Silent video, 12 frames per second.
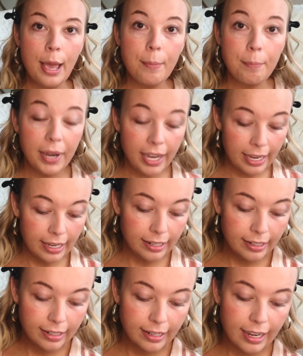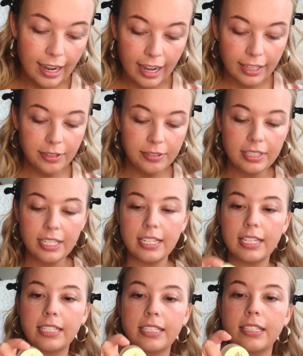But I use
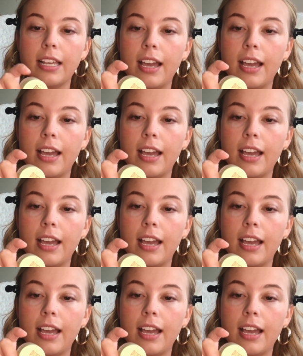this